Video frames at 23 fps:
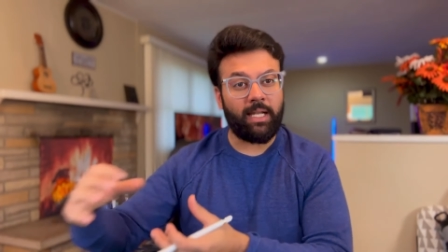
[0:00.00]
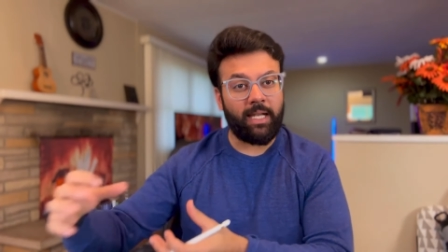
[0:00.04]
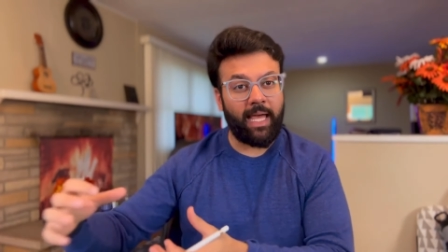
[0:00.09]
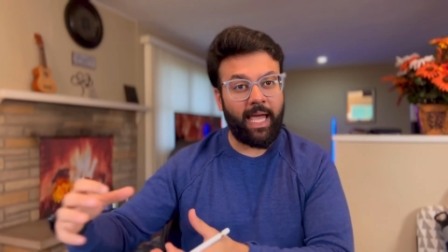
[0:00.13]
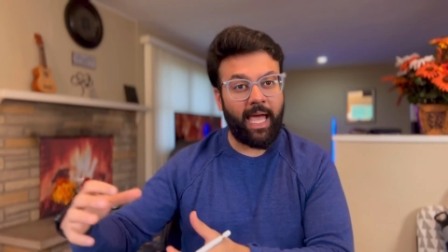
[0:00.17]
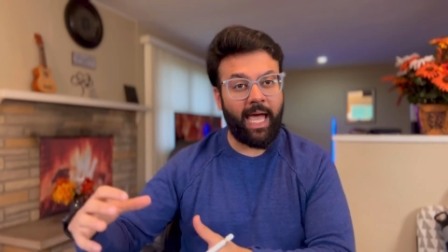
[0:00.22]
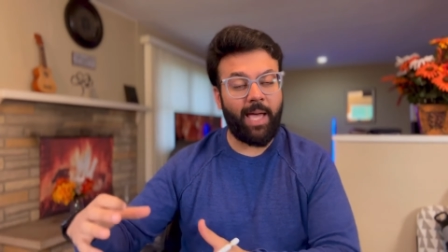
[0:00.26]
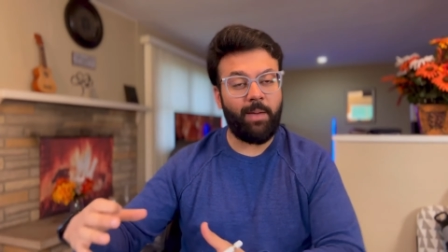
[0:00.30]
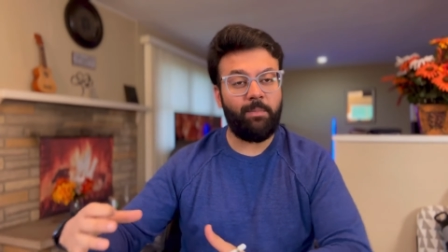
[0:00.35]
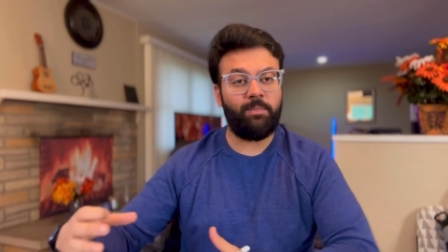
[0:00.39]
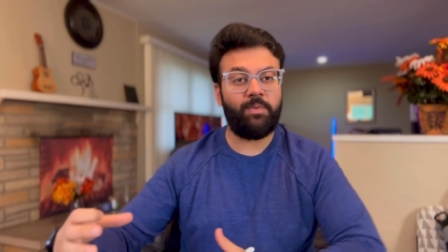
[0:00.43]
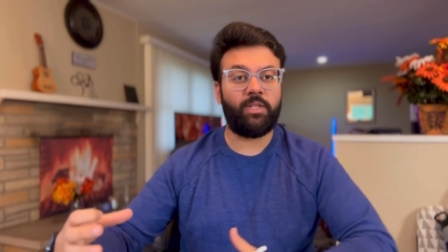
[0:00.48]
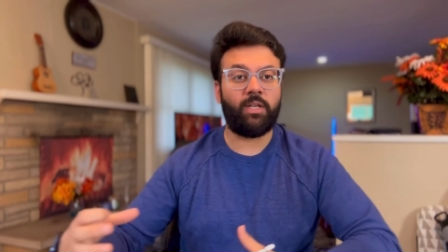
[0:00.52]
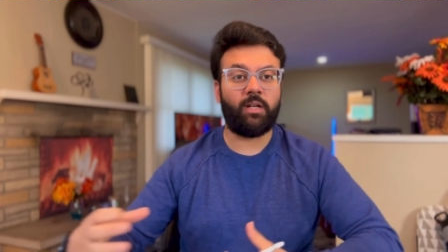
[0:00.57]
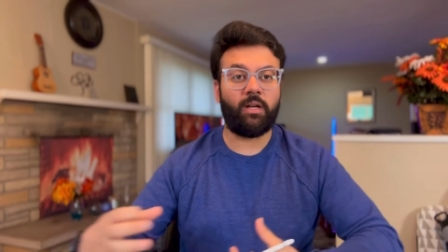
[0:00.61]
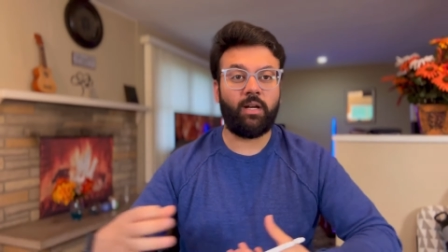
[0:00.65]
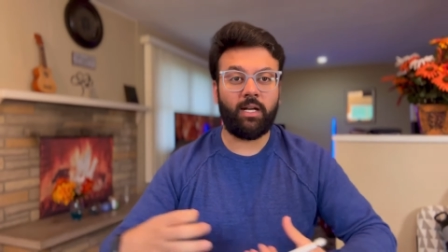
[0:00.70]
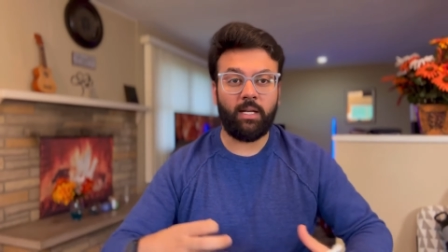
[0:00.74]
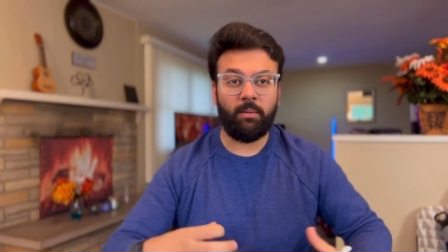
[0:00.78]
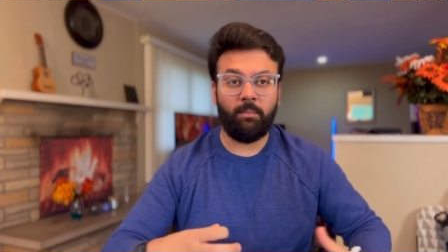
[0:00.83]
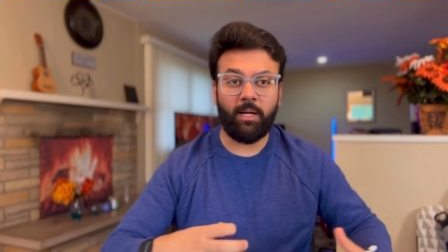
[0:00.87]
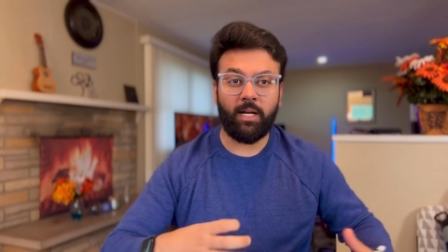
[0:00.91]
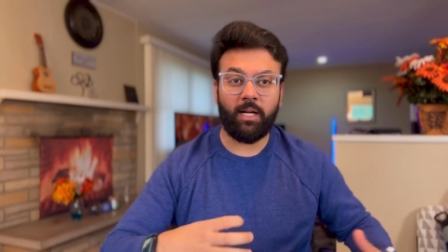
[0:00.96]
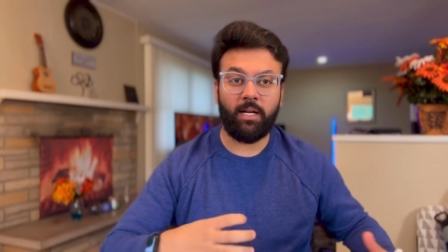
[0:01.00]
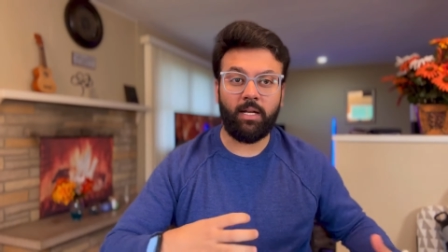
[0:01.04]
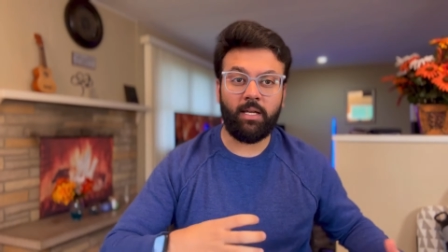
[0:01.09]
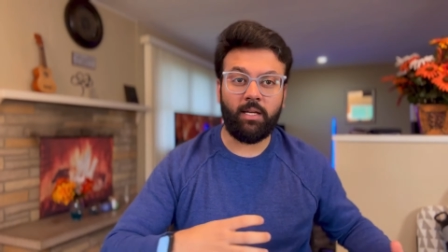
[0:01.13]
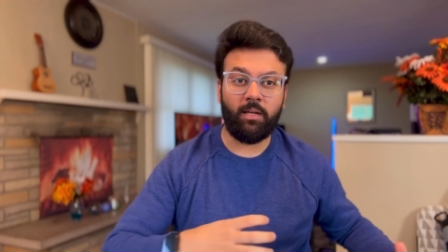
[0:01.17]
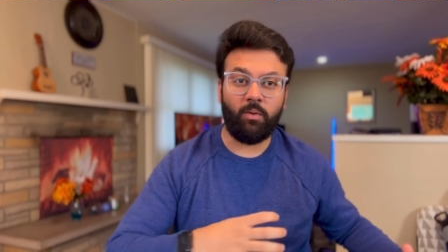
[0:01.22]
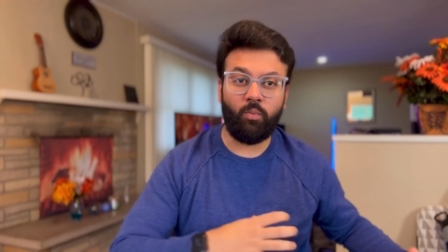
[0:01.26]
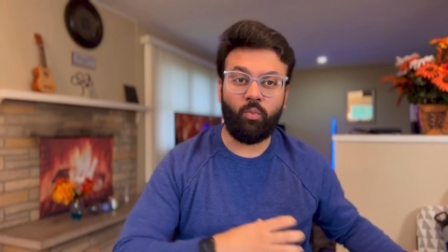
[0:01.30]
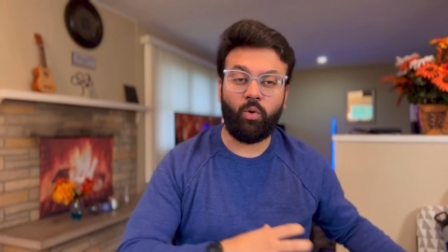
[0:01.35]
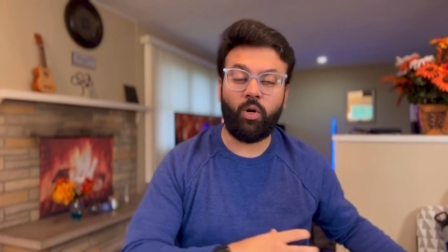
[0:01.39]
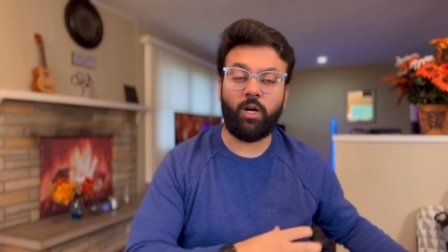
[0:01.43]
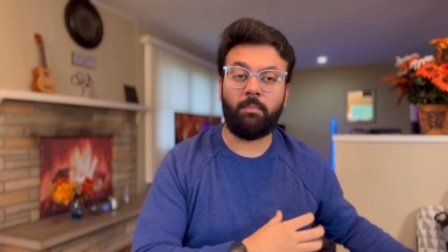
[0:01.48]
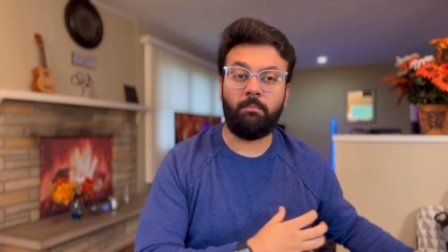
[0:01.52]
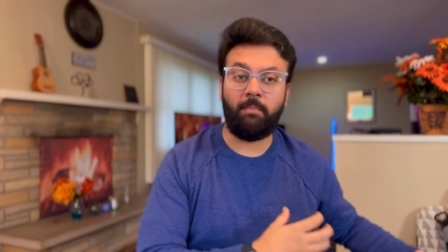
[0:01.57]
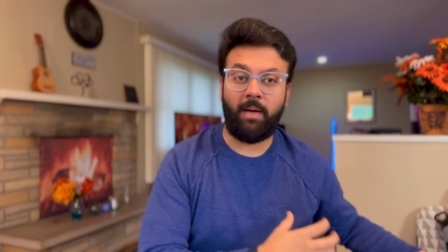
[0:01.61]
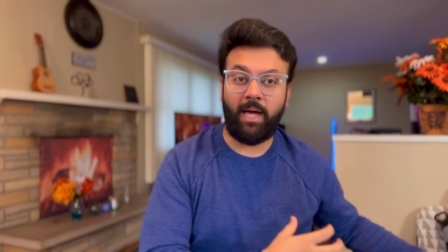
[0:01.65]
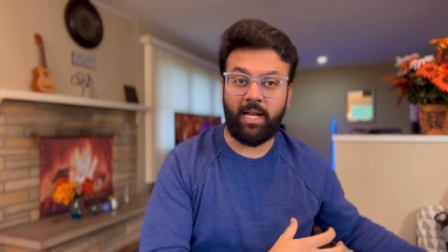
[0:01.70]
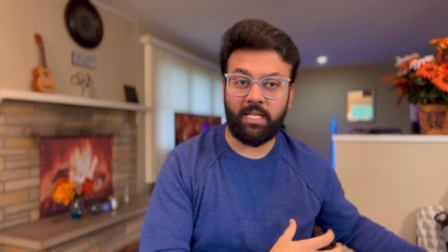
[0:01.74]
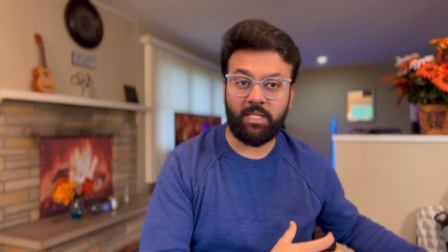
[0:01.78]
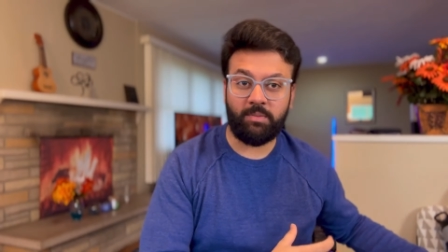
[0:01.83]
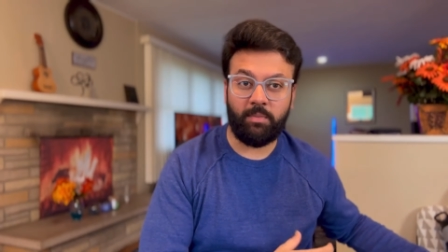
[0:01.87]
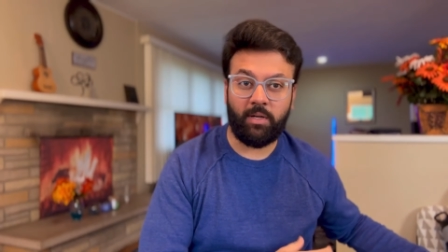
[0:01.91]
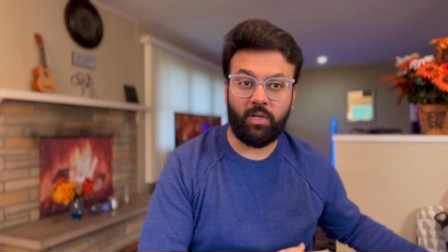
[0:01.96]
labs, and ultimately what
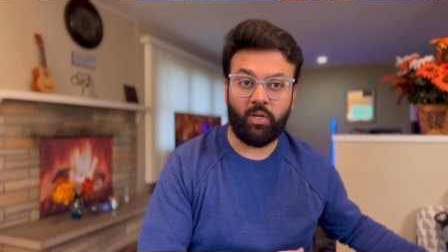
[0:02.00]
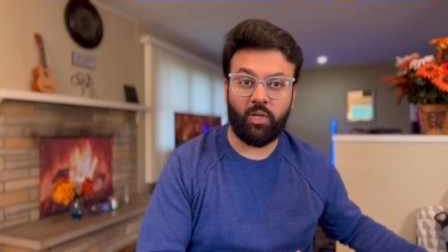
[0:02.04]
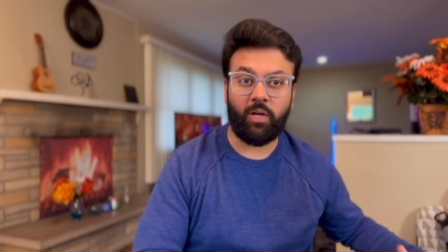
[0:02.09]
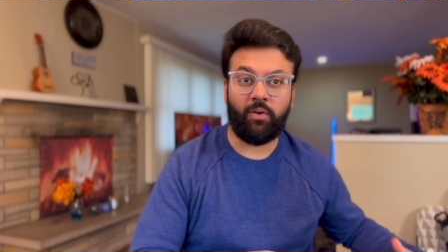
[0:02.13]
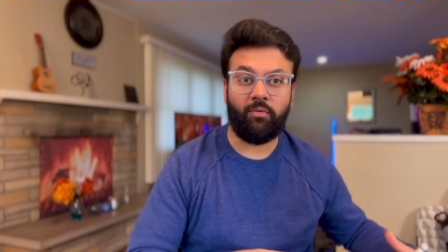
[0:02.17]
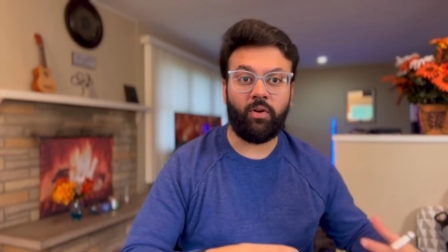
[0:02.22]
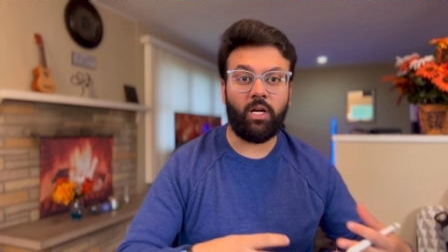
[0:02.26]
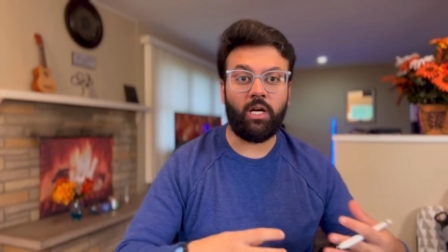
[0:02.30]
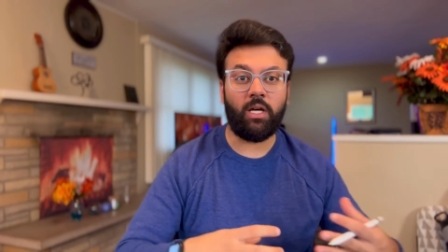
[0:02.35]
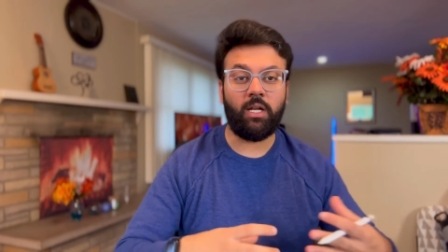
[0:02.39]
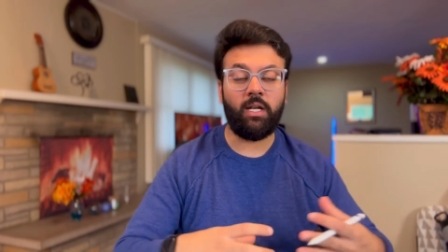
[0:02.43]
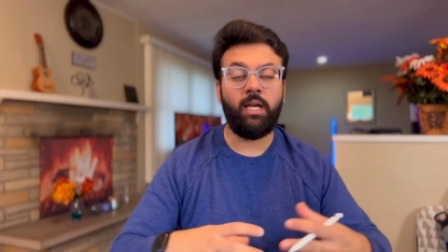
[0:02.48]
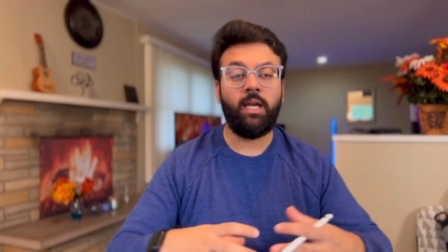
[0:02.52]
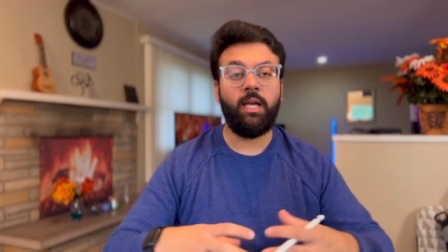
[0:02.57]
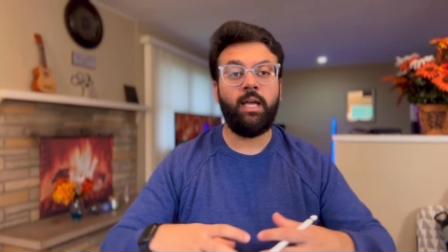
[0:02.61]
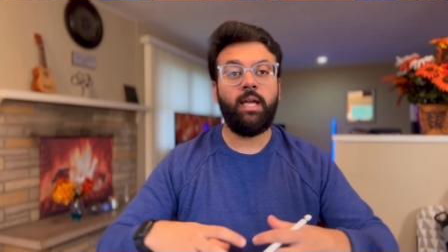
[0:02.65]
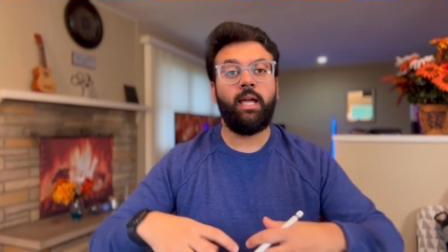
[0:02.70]
management you have done.